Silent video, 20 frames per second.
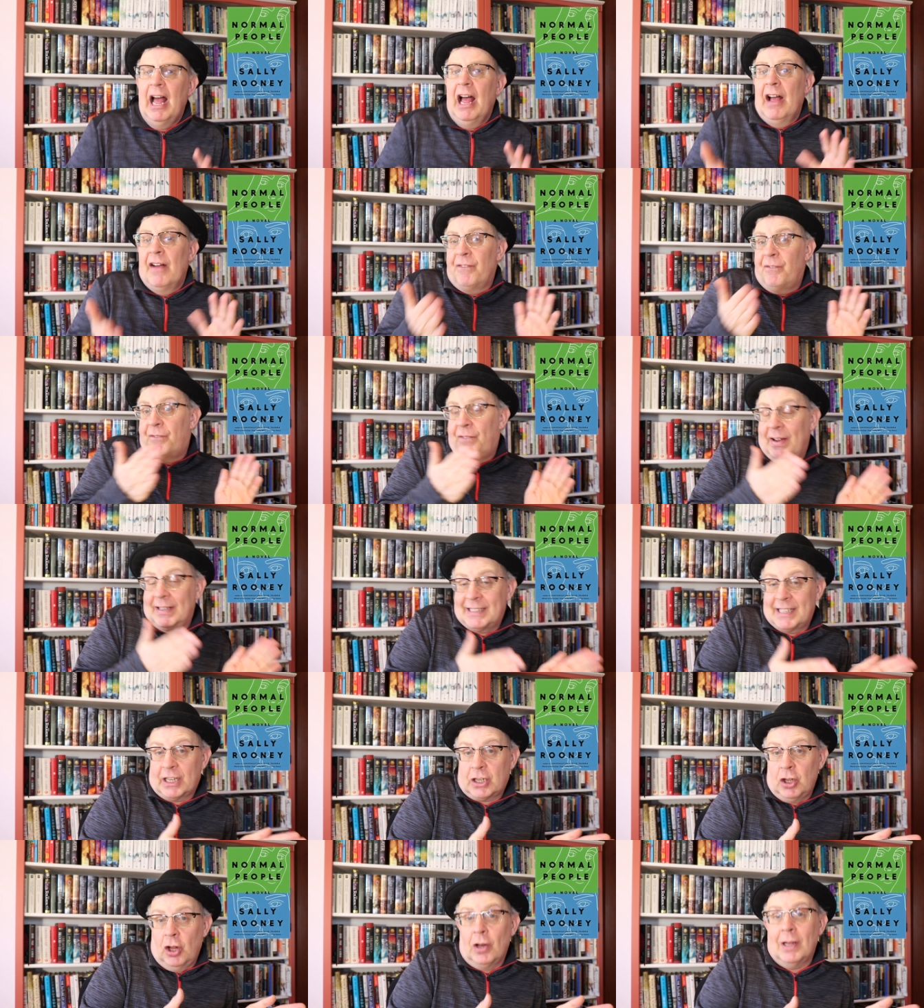
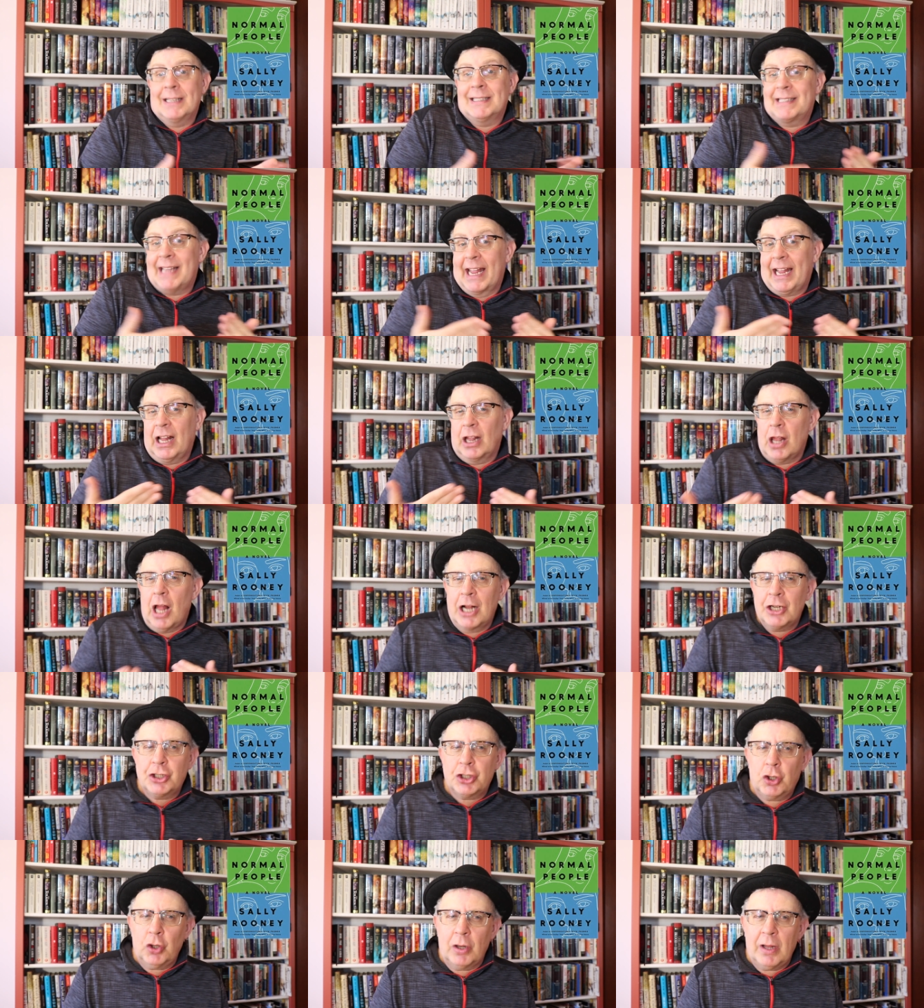physical and
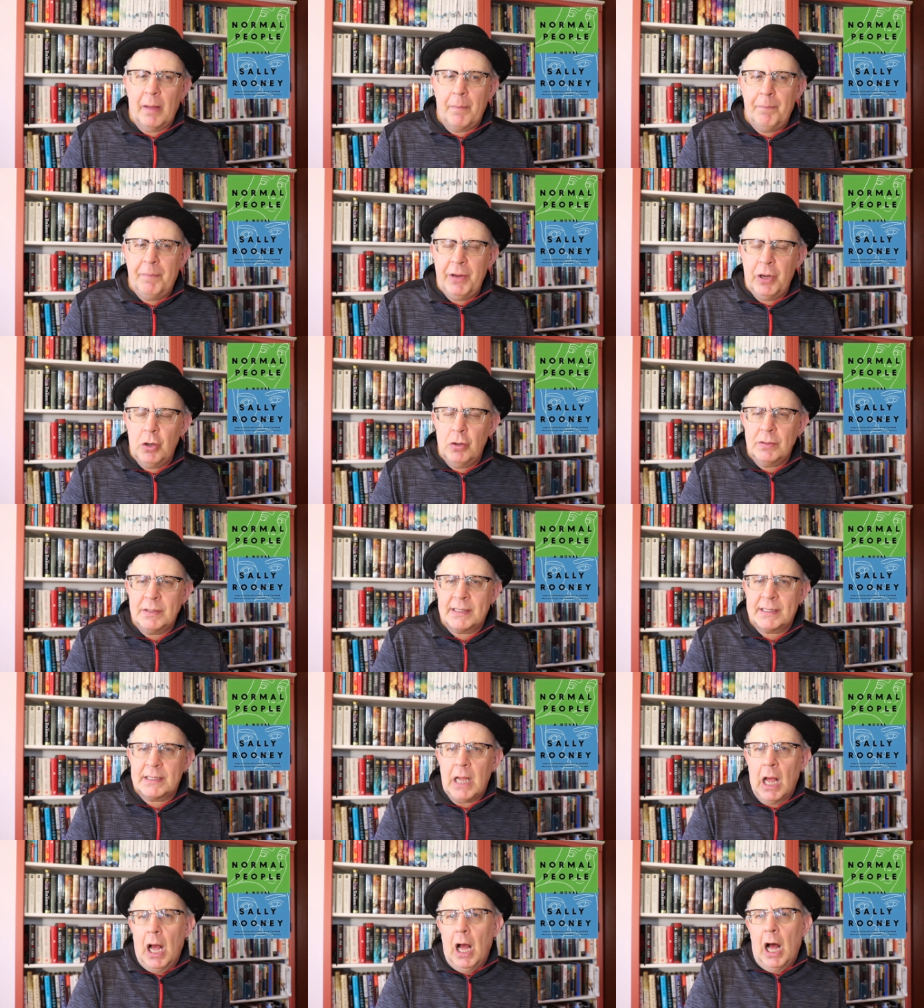psychological
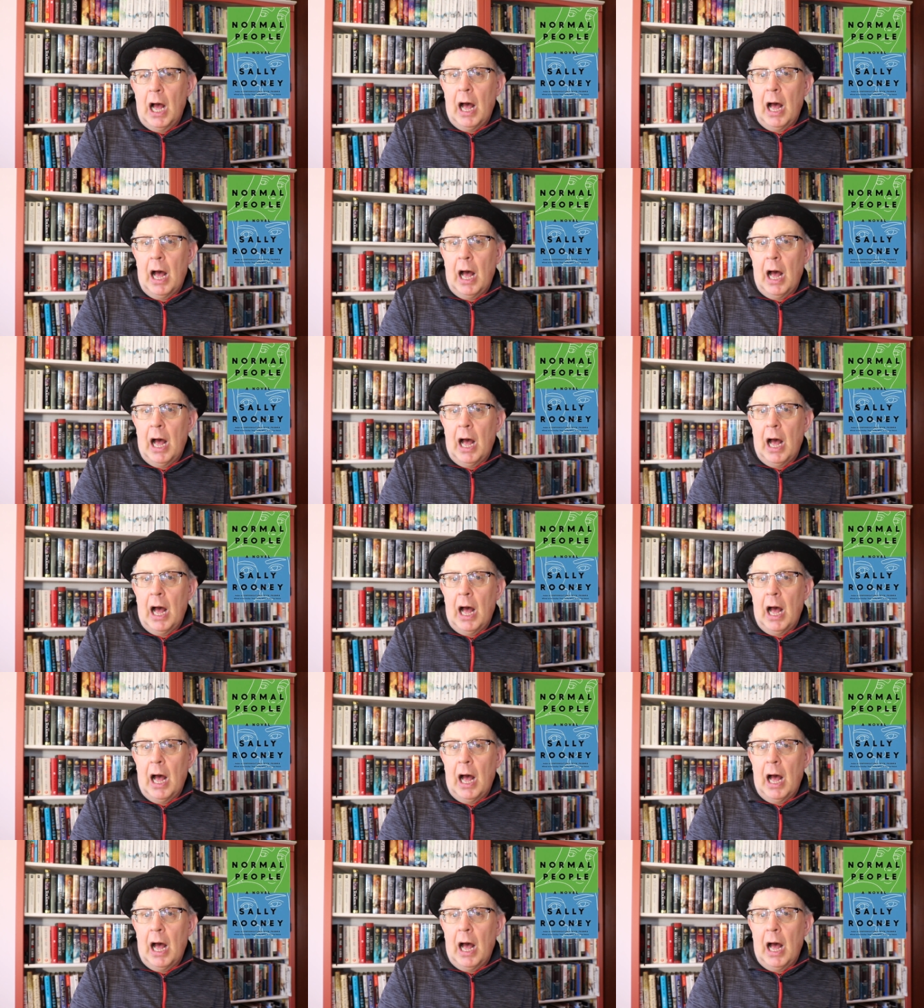abuse,